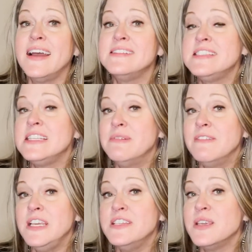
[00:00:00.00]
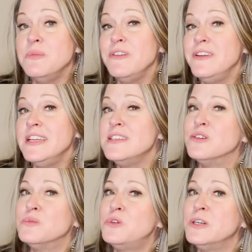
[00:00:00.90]
as some of these communities
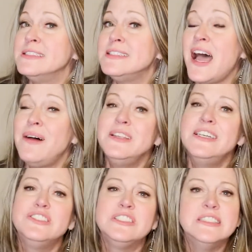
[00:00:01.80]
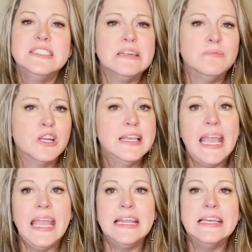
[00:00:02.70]
are more established and some are
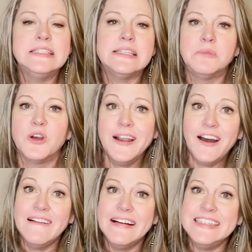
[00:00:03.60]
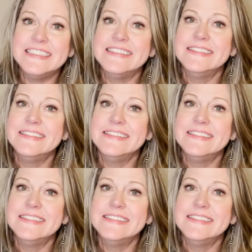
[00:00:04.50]
gated, some are not.